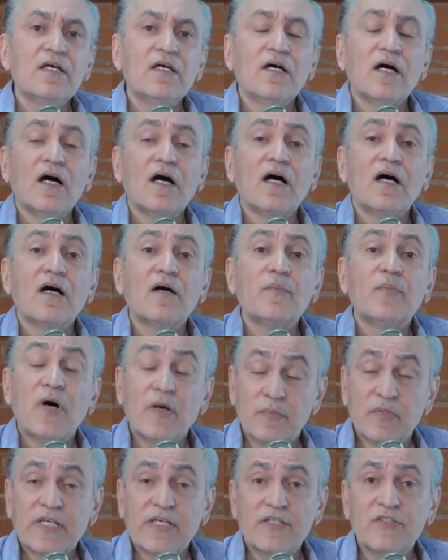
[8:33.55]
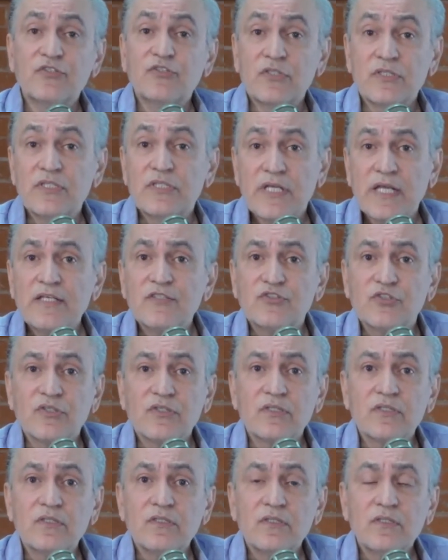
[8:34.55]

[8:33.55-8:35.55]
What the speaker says: publication in Nature,